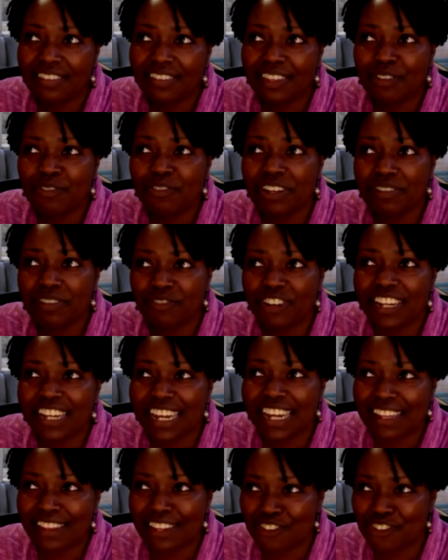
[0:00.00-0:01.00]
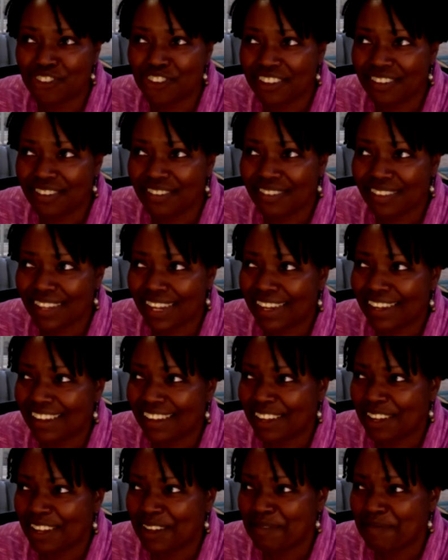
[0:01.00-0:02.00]
They're different Englishes, like
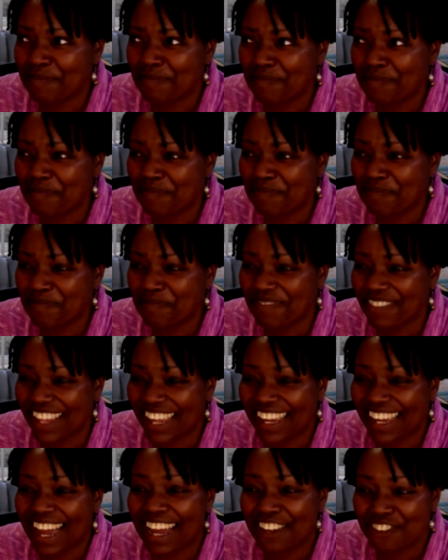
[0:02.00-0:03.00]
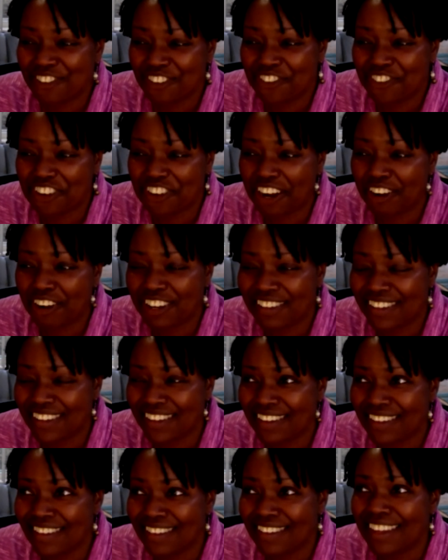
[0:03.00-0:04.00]
Aisha Chari
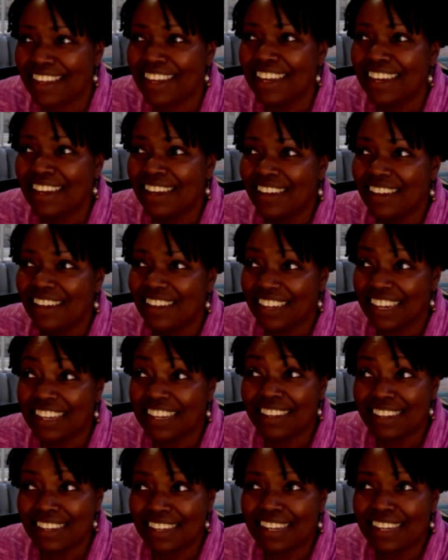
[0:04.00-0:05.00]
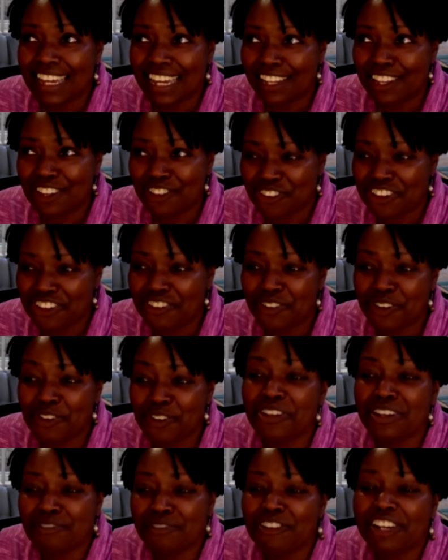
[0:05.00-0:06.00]
says, Indian Englishes. They're
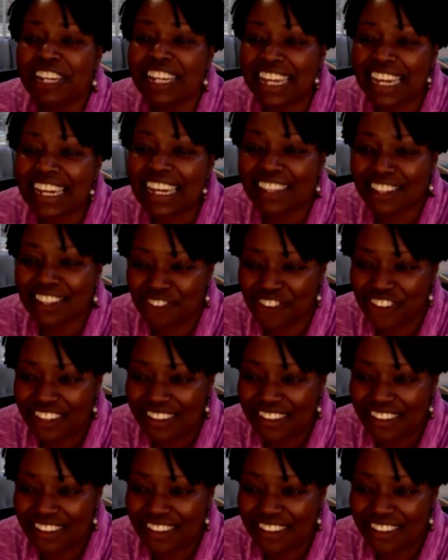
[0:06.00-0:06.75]
different Englishes.